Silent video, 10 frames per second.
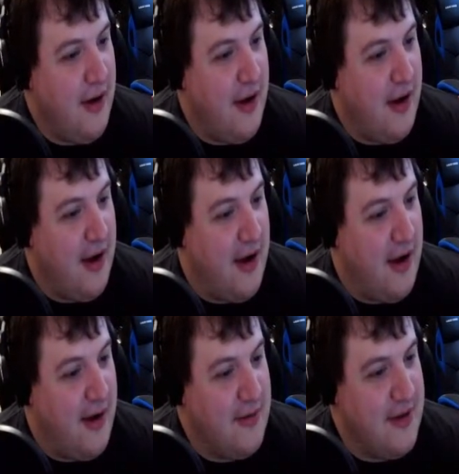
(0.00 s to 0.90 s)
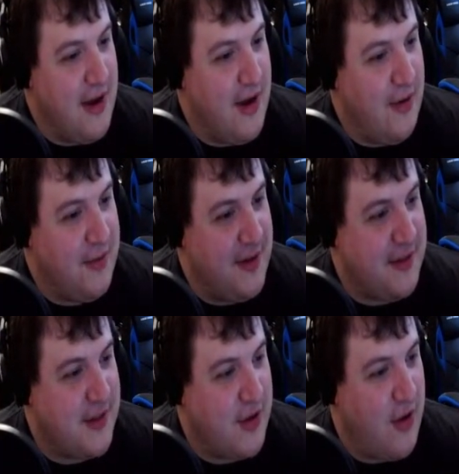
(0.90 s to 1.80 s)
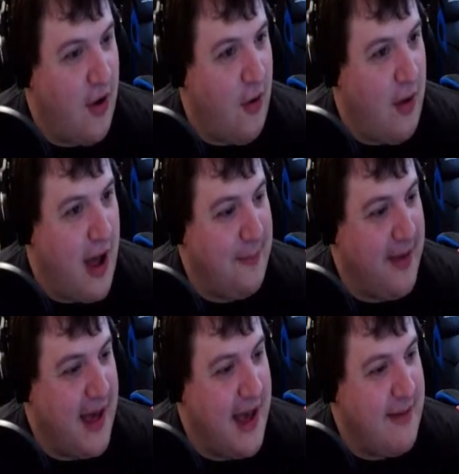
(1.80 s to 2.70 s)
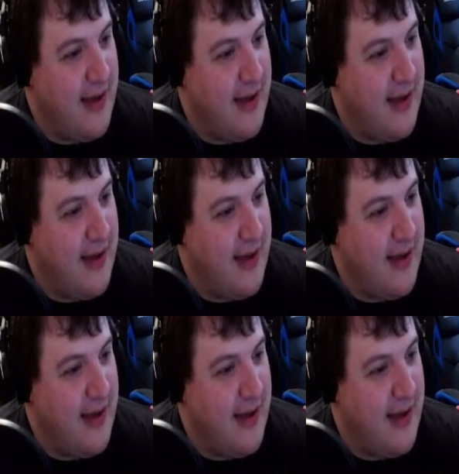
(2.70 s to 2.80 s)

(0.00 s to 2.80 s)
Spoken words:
Oh no, this co-op game.